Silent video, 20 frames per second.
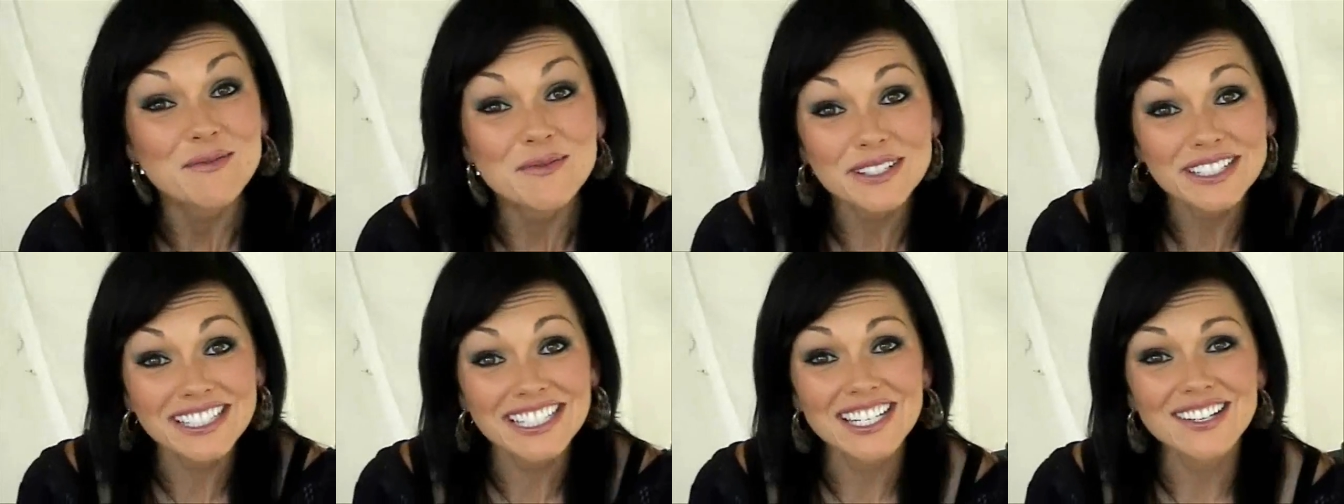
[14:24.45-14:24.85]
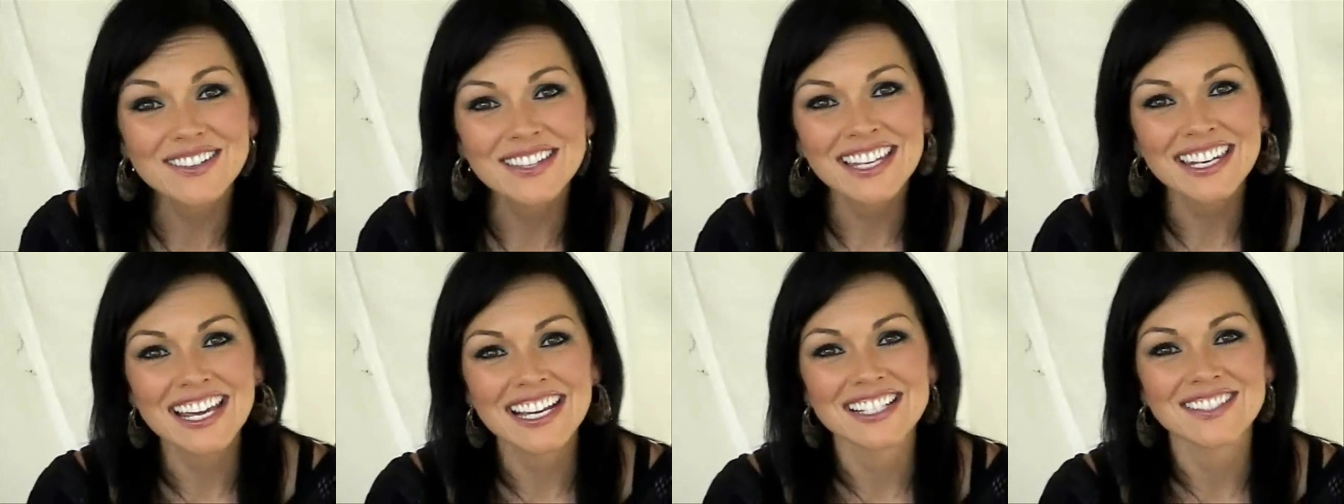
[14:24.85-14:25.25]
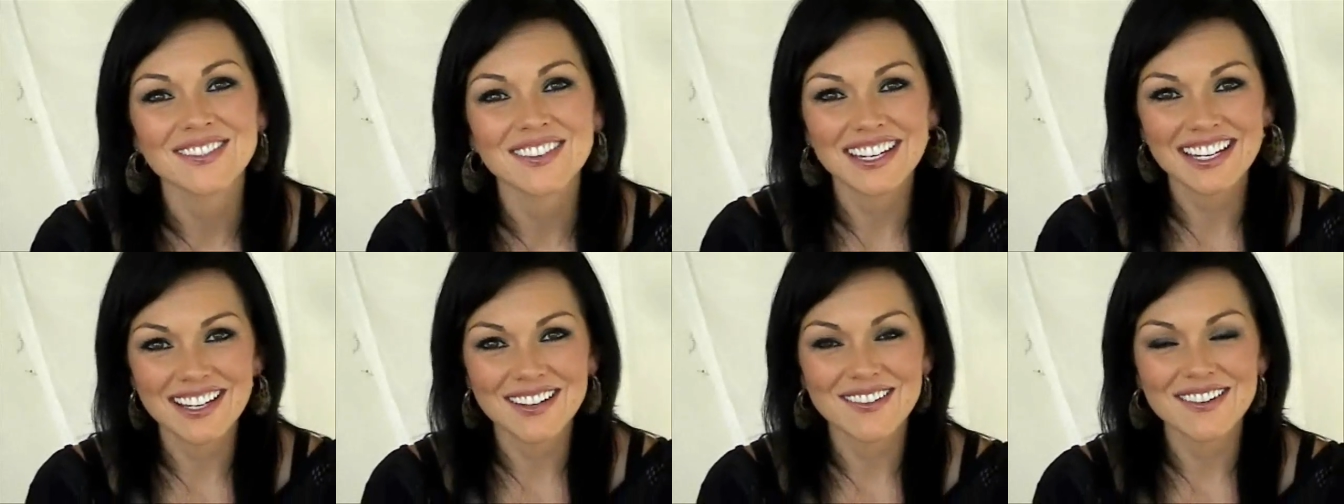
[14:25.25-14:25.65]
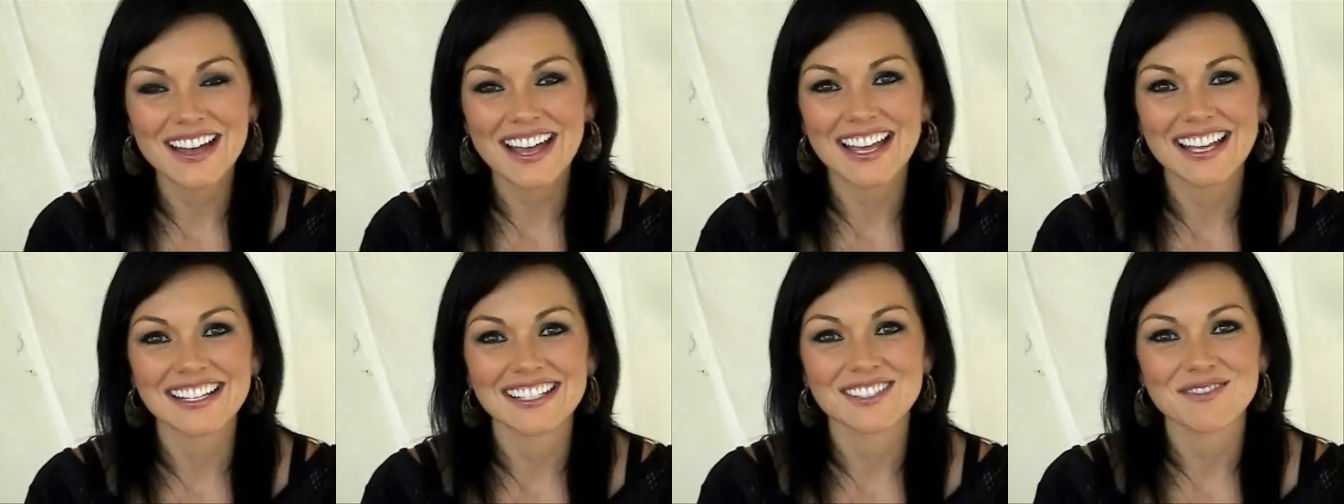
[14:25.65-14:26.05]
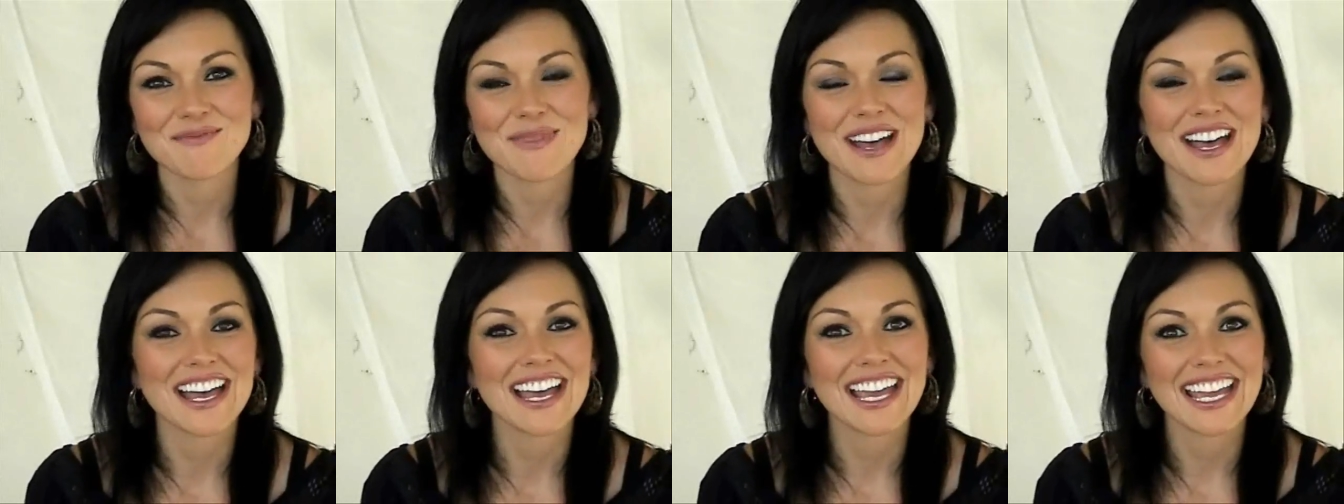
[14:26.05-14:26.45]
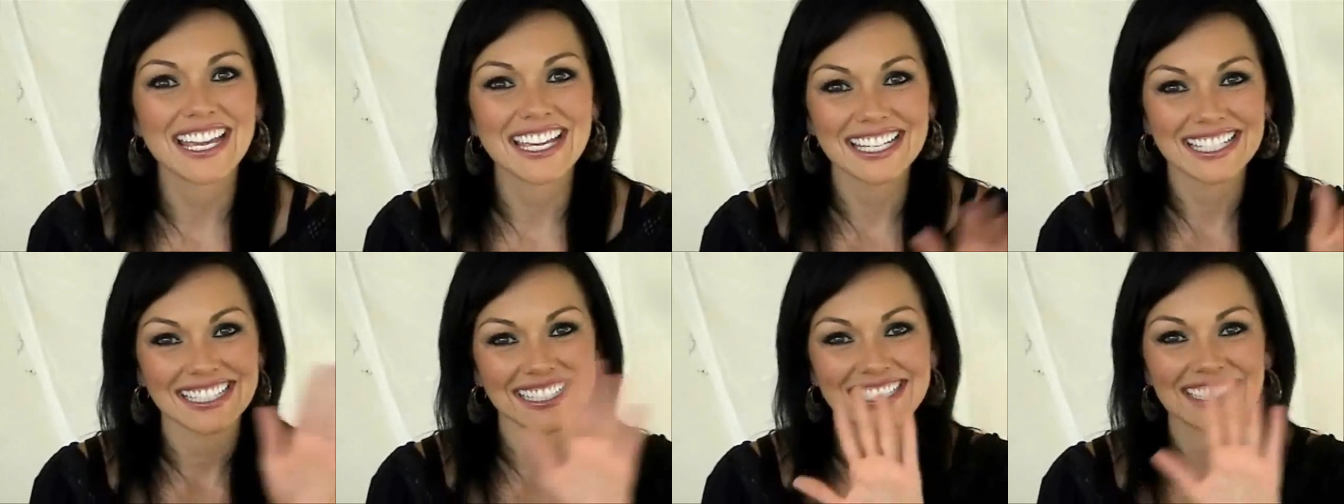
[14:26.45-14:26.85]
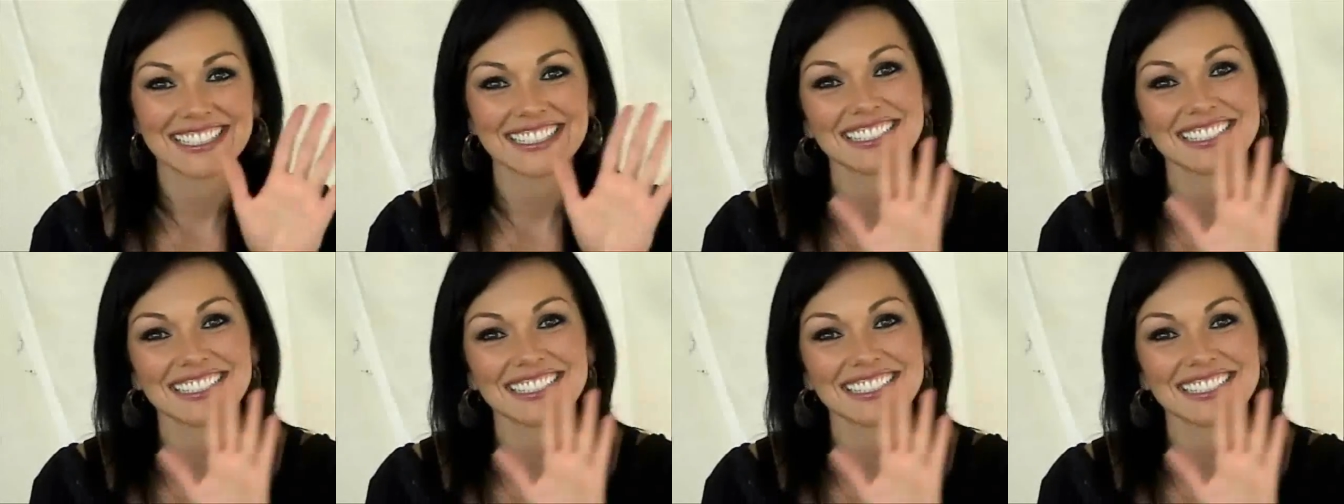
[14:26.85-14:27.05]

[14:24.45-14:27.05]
We'll see you in the next video guys. Bye.